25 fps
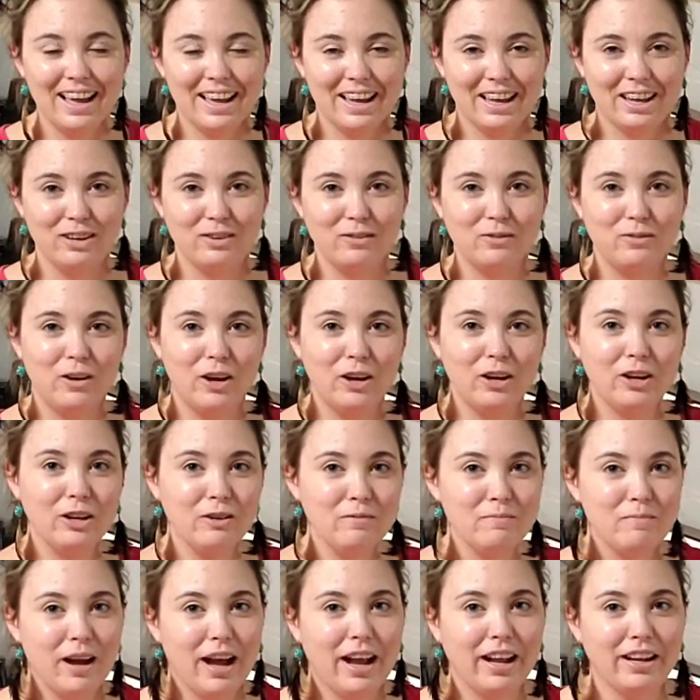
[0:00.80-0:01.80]
Hi,
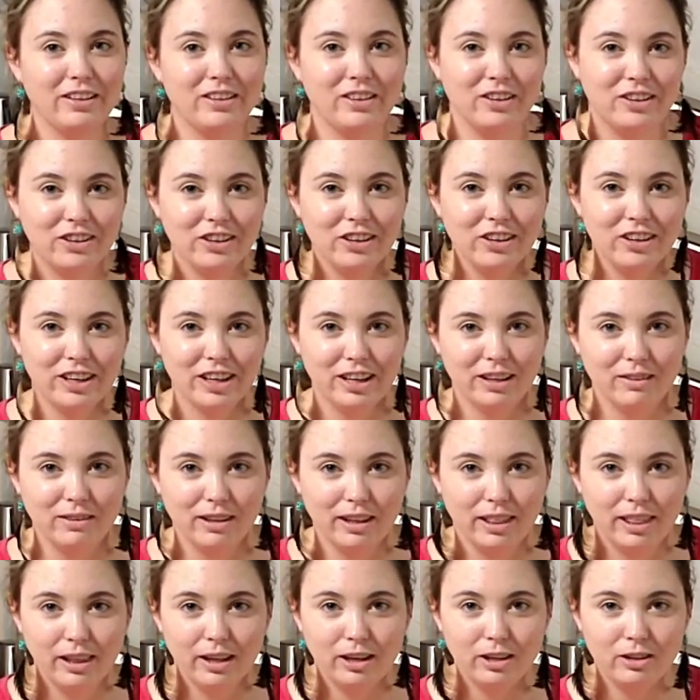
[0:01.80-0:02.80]
welcome back to Cooking
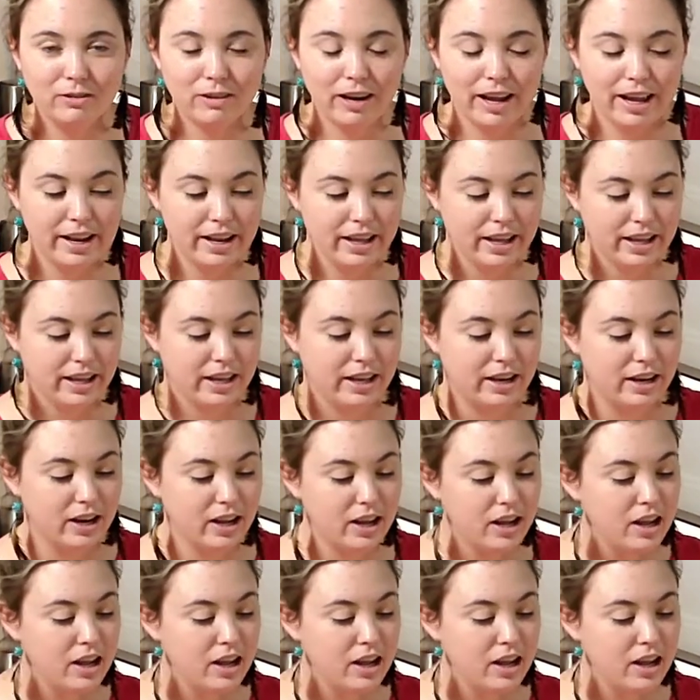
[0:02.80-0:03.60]
with Little Red Hen.